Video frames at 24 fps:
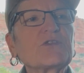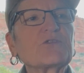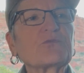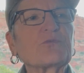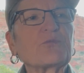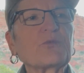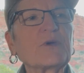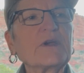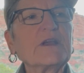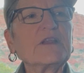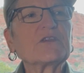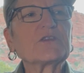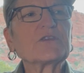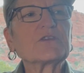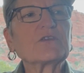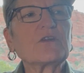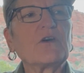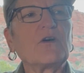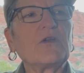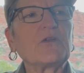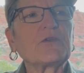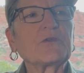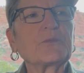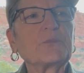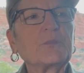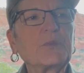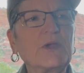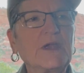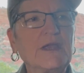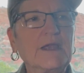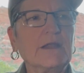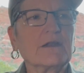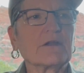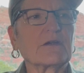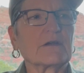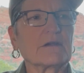reinstalls
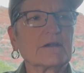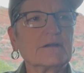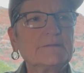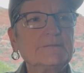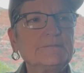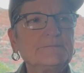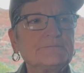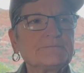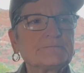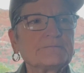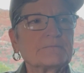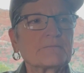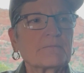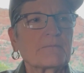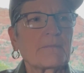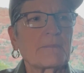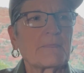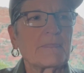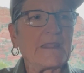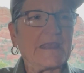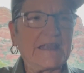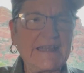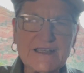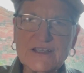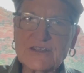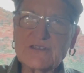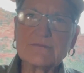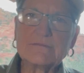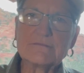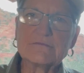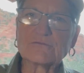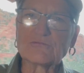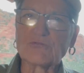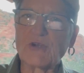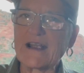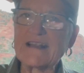Peter in
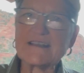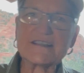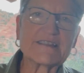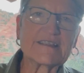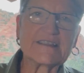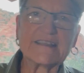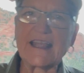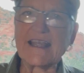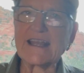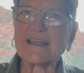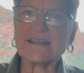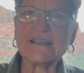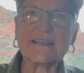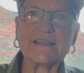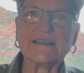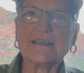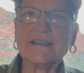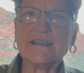right standing,